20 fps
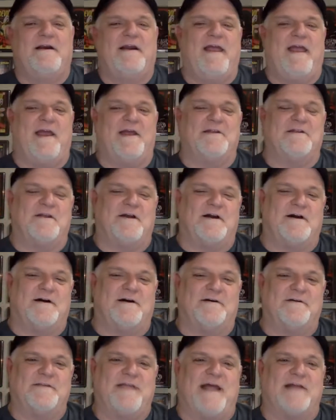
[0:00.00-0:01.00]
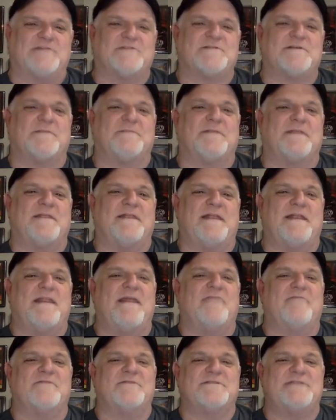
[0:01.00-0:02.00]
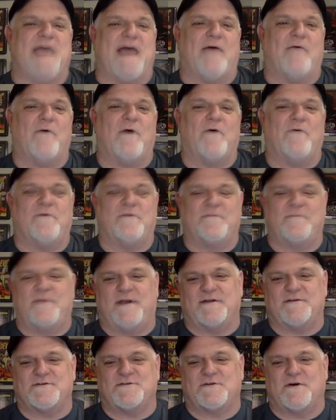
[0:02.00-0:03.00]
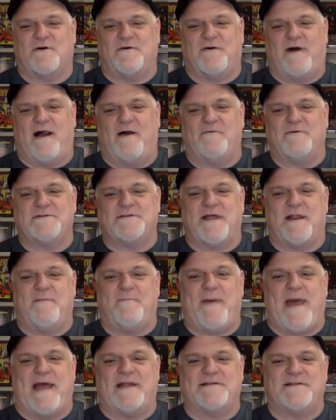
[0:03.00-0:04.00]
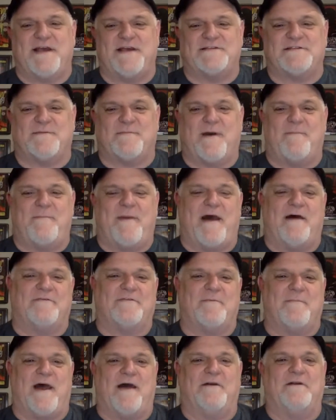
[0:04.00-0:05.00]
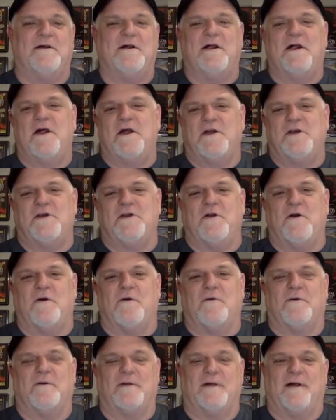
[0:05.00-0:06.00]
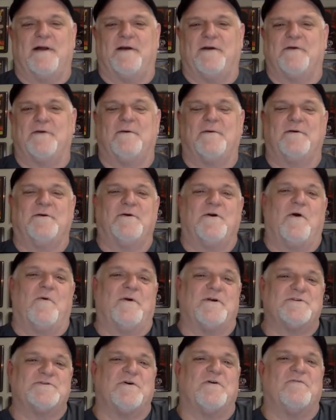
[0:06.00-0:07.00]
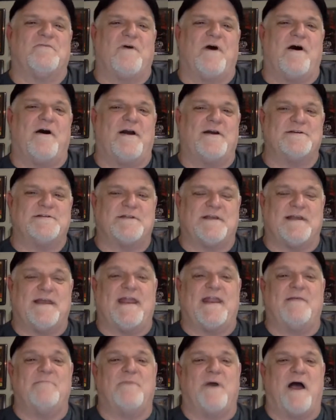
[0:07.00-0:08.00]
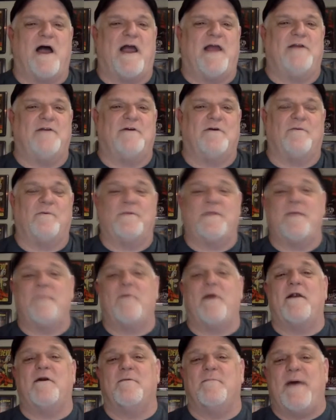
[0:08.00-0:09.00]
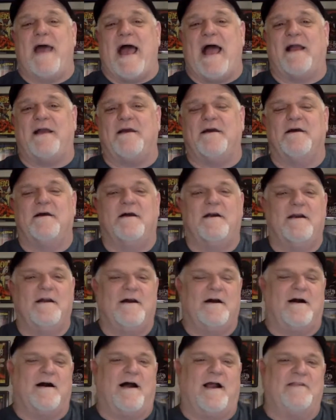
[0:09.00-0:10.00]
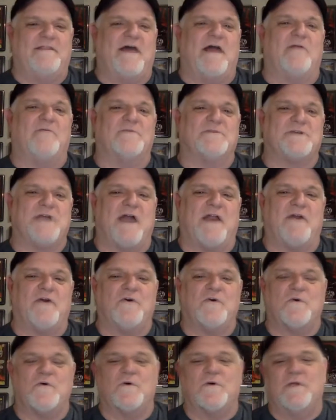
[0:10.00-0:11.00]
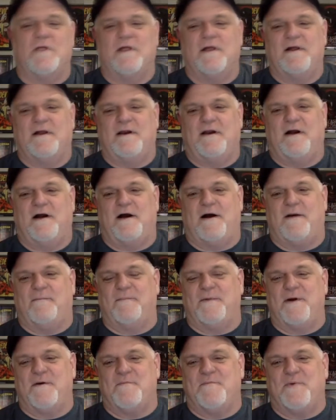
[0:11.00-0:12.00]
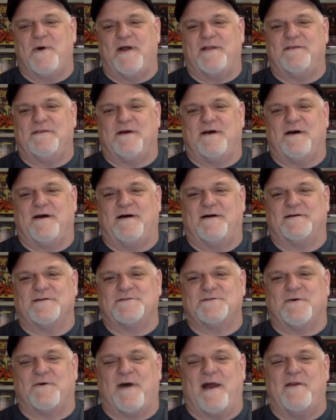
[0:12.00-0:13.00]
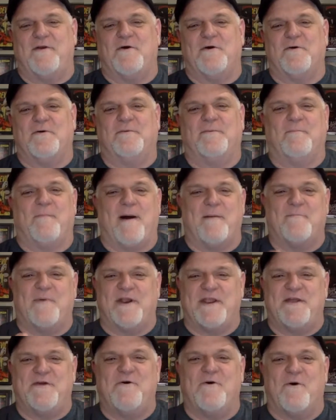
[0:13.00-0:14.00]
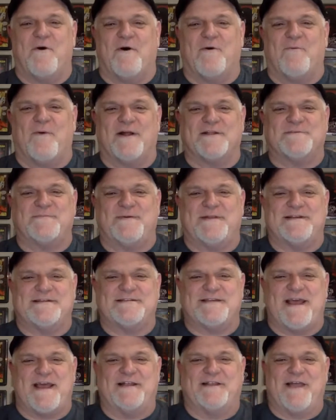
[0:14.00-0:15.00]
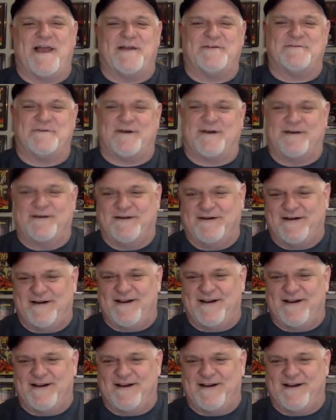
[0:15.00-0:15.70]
And that's something that never sat well with me. And so I always had a bad taste in my mouth about, going so far as to getting behind her. When they brought her back, I thought it was kind of cool. So I know my buddy Gore wants me to say Elektra.